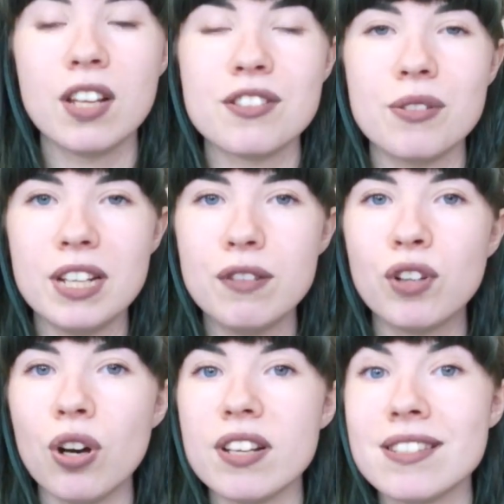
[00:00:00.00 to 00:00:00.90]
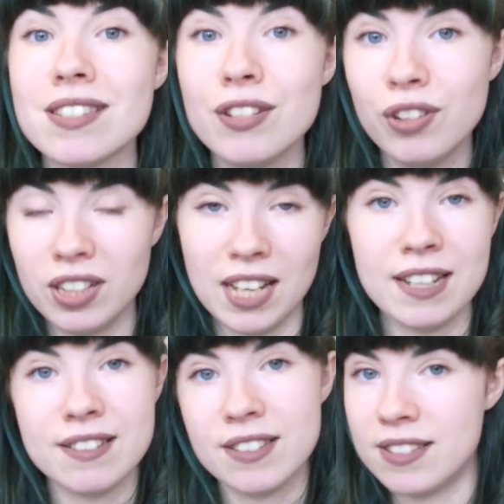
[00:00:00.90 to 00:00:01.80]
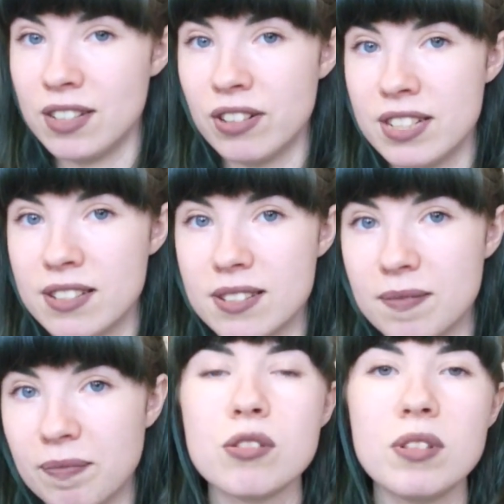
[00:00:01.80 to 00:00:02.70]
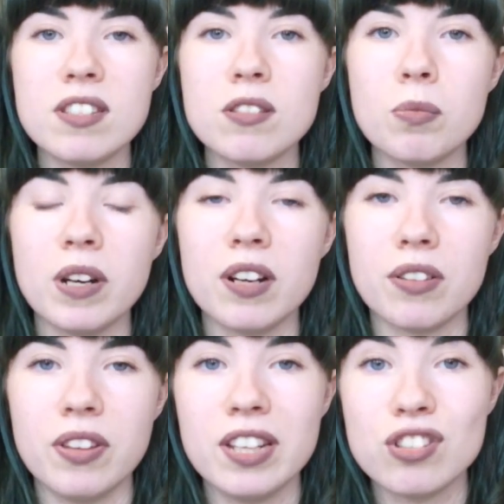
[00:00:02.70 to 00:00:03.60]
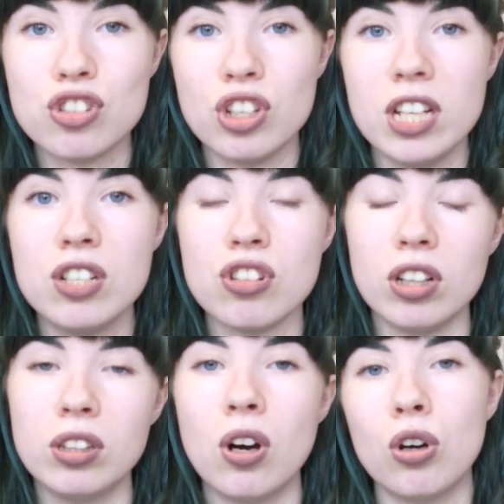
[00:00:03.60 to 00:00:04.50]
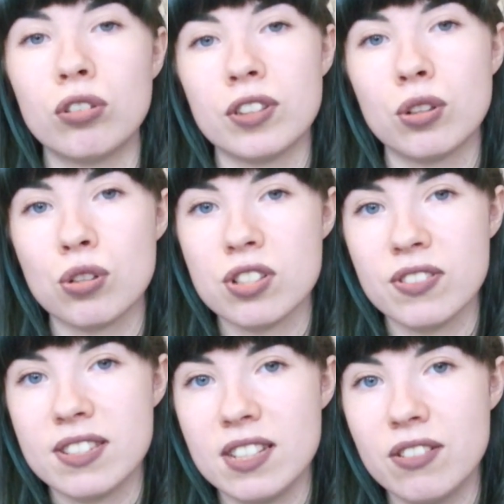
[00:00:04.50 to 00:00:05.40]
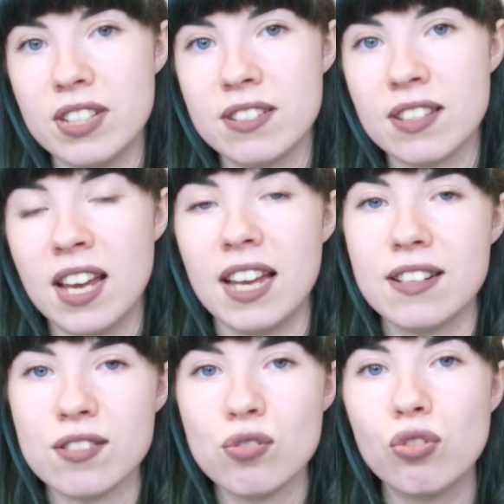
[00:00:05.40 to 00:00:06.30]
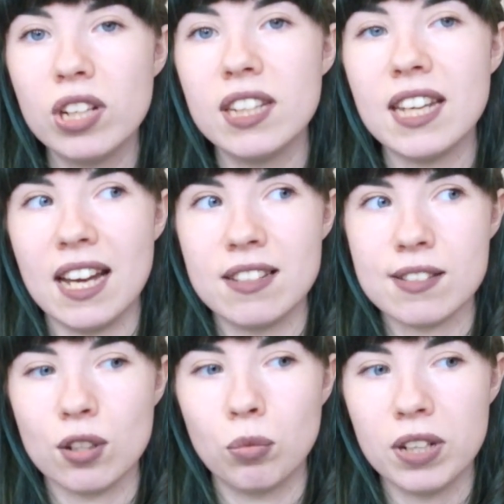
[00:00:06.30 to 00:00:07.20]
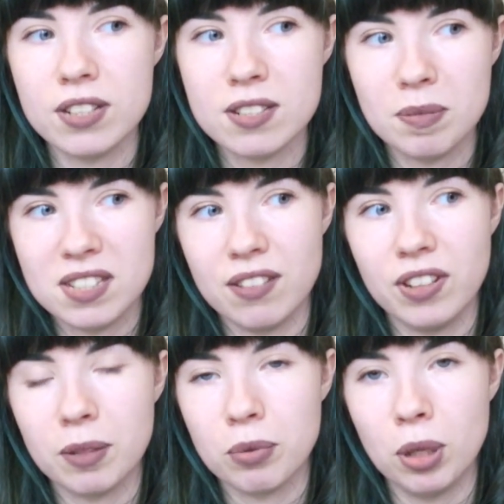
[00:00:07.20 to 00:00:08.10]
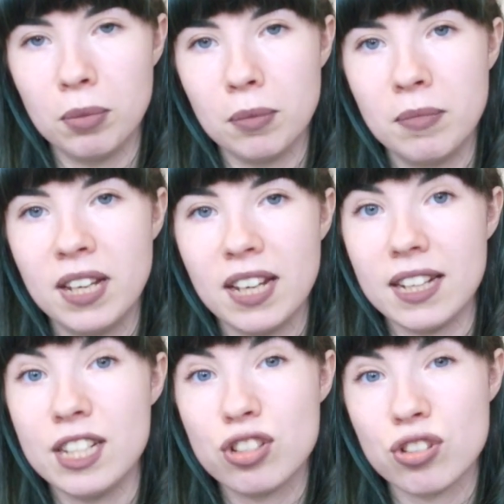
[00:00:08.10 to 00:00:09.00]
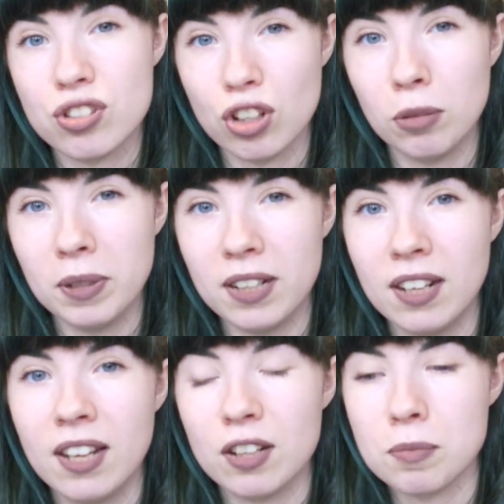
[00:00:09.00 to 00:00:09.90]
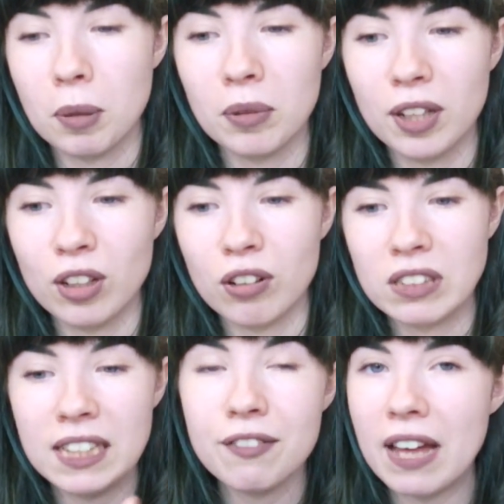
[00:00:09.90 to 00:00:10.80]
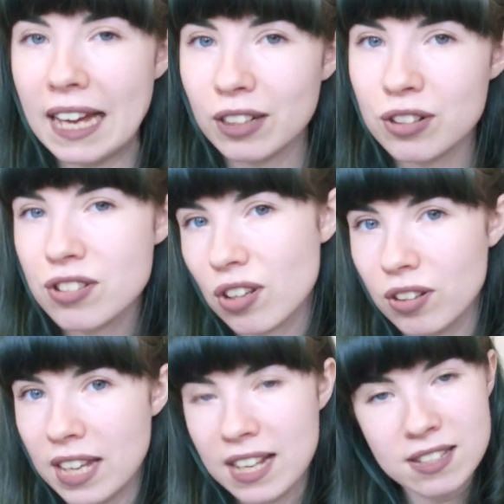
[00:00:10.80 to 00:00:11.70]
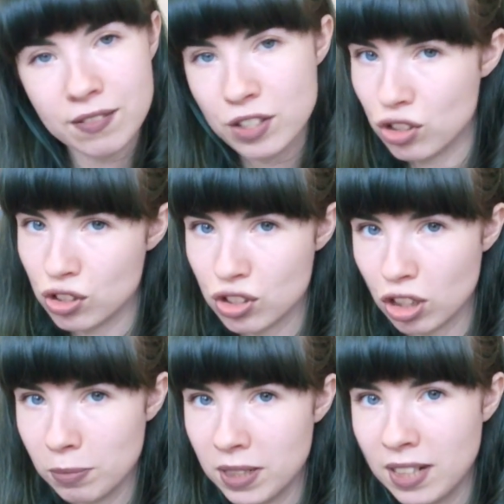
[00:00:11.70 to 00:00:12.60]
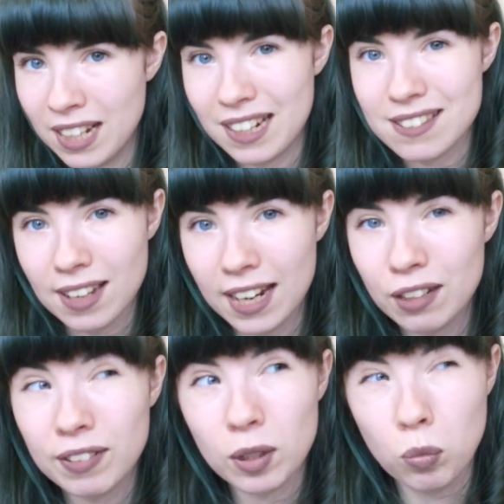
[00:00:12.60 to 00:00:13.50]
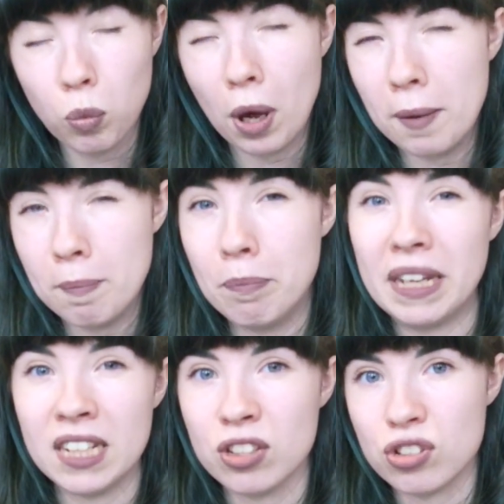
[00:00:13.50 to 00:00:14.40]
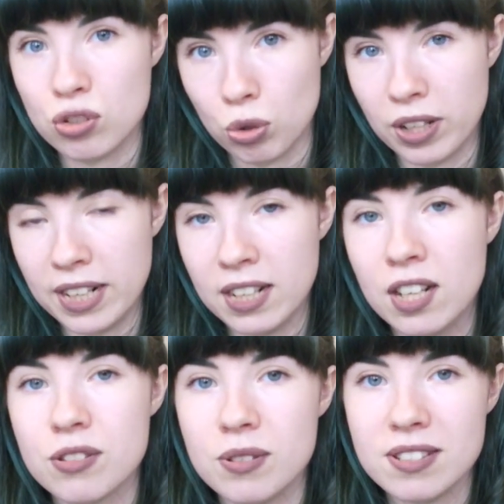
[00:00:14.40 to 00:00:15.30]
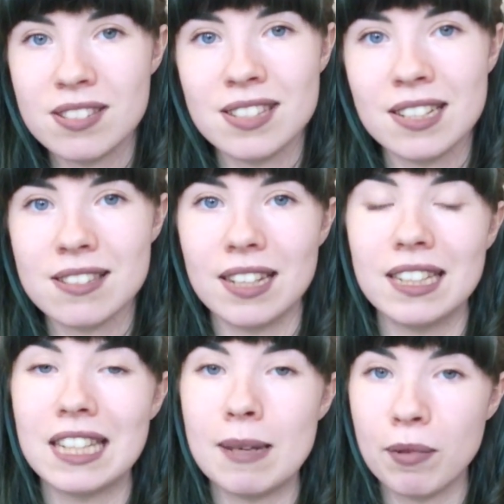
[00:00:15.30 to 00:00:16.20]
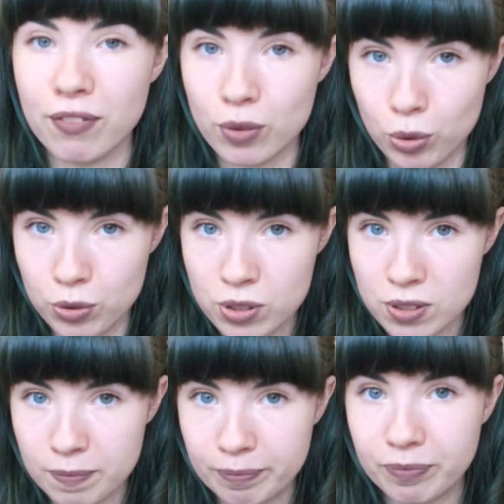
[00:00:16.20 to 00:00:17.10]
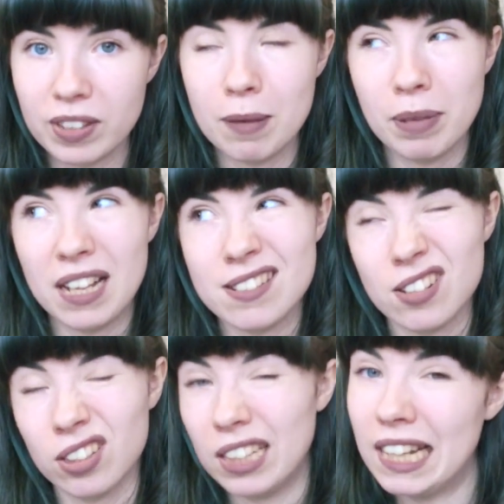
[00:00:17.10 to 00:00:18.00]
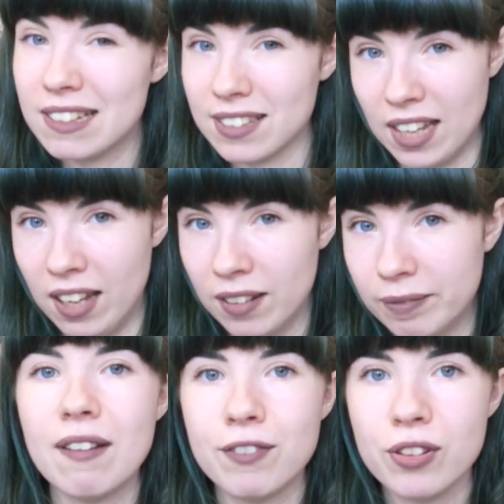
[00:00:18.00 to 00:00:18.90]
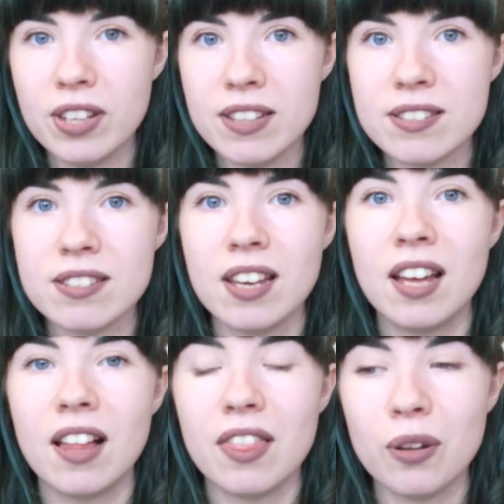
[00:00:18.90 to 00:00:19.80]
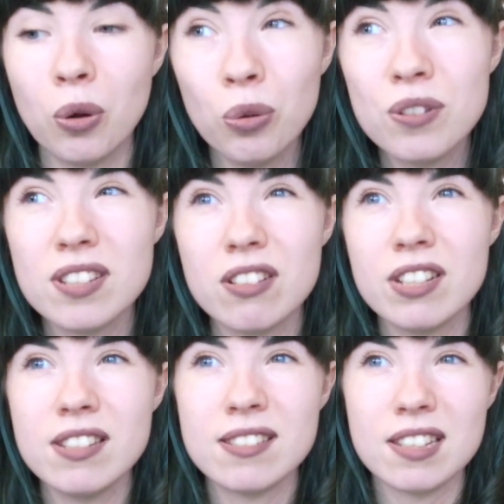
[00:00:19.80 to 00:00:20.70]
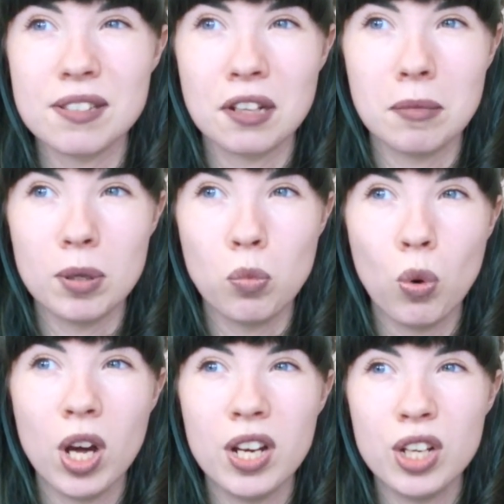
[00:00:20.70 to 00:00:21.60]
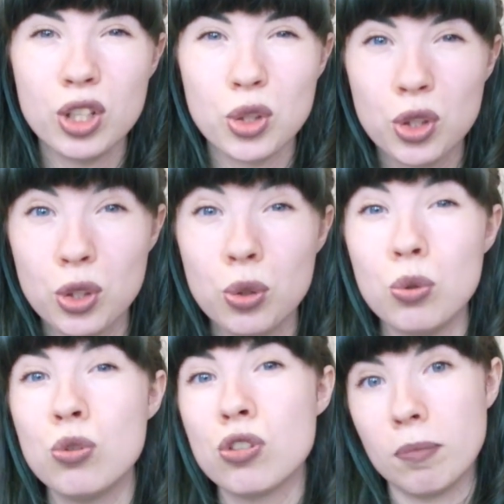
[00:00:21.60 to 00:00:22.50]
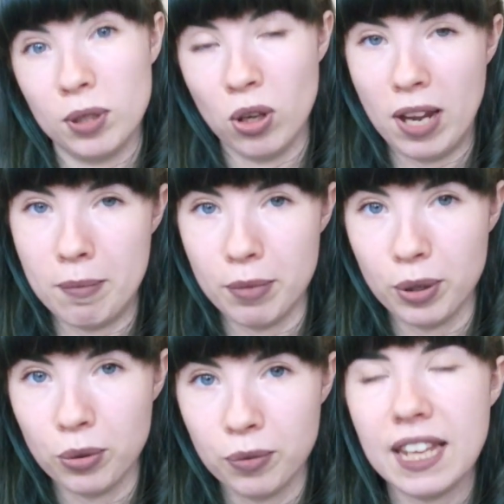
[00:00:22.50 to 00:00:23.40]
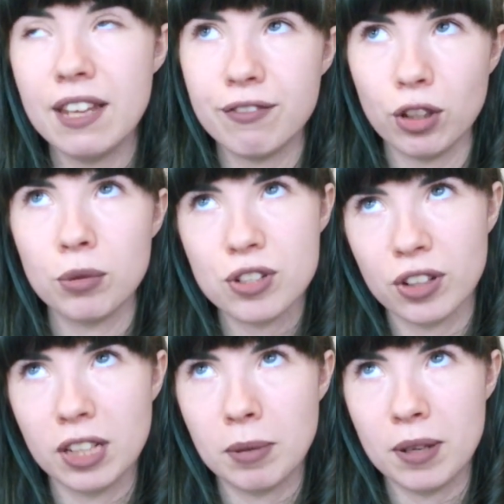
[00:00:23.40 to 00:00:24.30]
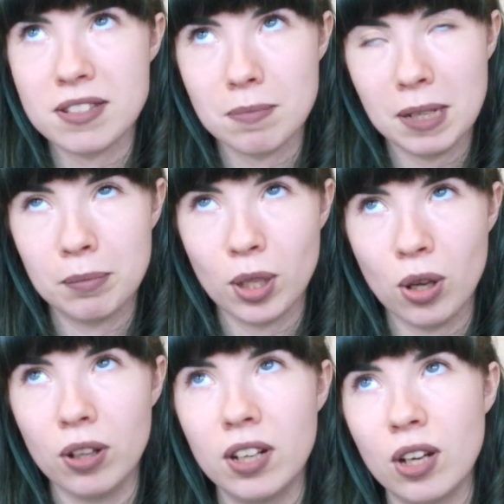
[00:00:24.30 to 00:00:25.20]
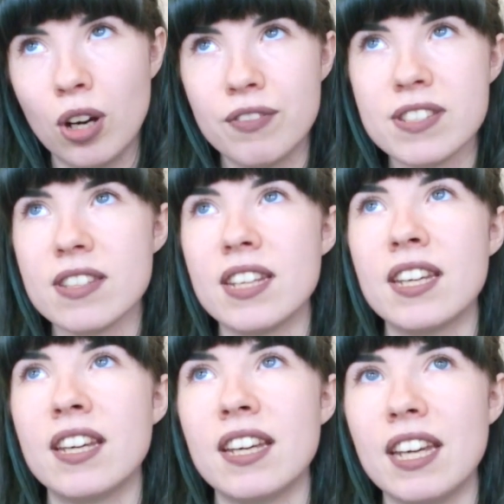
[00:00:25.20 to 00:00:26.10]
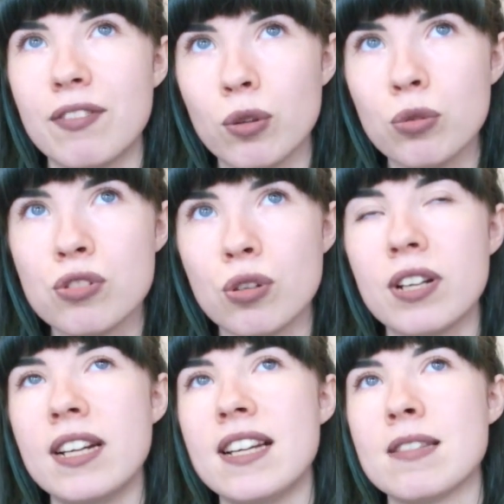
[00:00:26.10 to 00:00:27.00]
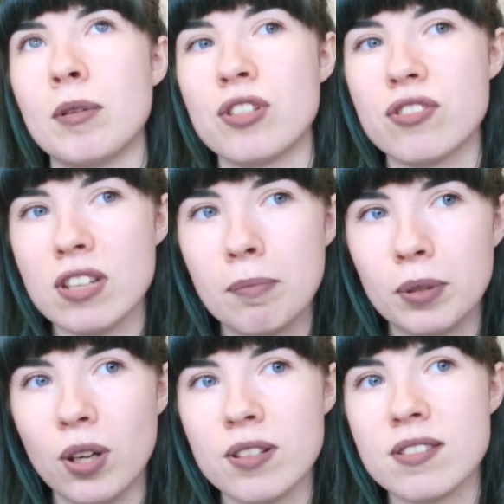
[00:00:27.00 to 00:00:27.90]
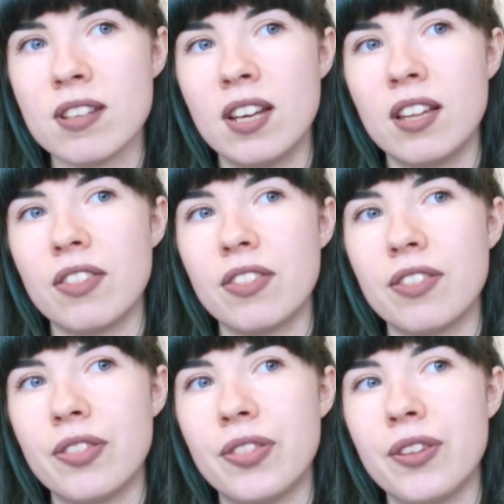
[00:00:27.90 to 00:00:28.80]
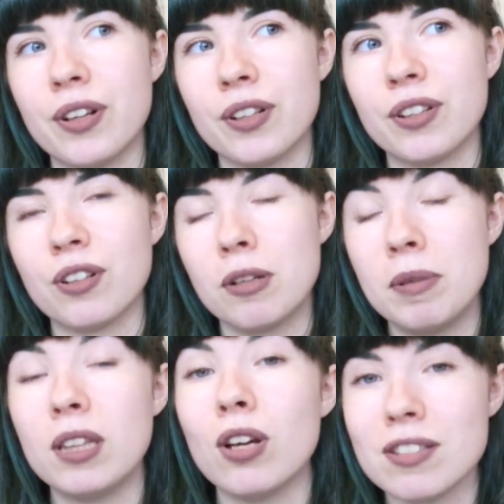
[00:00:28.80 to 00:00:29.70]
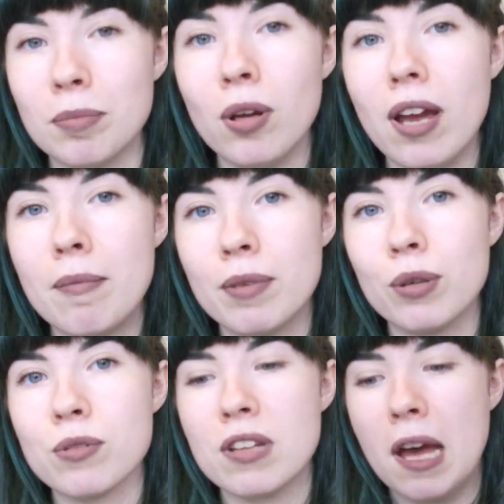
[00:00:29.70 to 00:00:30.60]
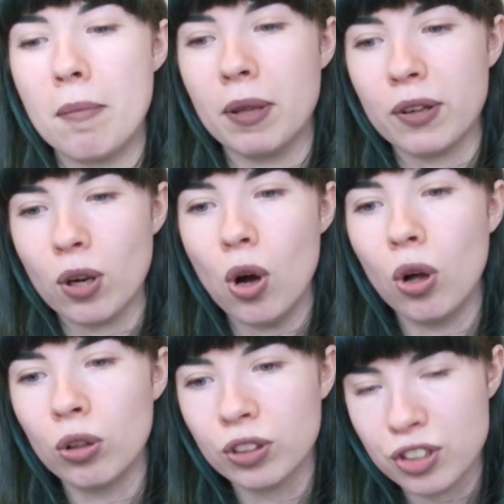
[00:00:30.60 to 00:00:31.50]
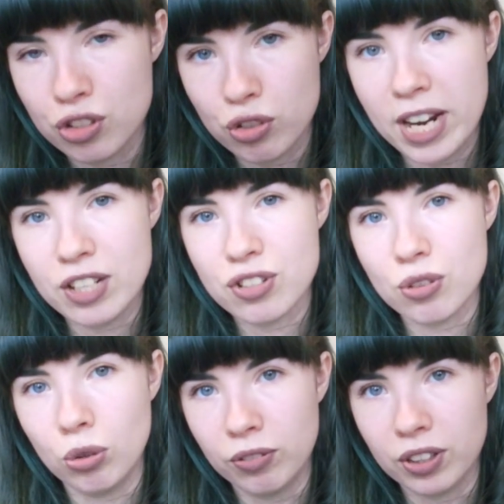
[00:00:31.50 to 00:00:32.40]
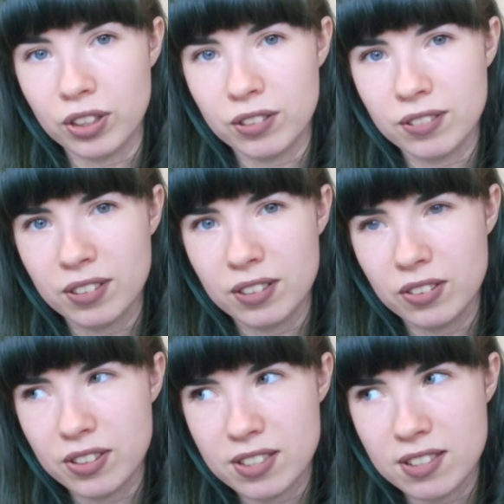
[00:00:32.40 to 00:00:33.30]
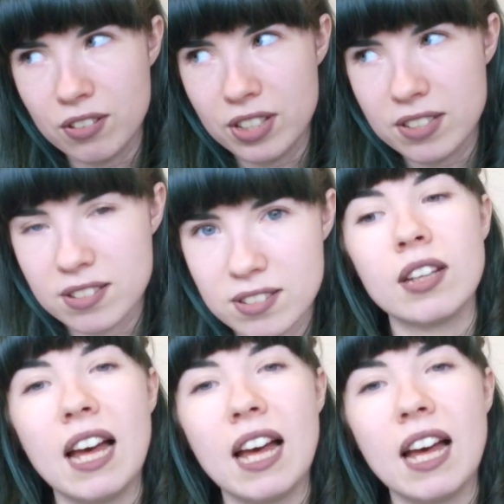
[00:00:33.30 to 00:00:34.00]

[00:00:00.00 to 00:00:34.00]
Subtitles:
So then you've got a serialized series. So this is where things change a lot over the course of a series. It doesn't really answer one specific problem in each installment. There's probably a lot of cliffhangers on the ends of each installment, and it's kind of like one big story. So this is things like Game of Thrones and Battlestar Galactica. And for this, the whole series is going to be one huge plot embryo. If all we're talking about is the main plot, obviously, if the whole story is a bunch of subplots, there are going to be lots of plot embryos, but they're all going to stretch over the series.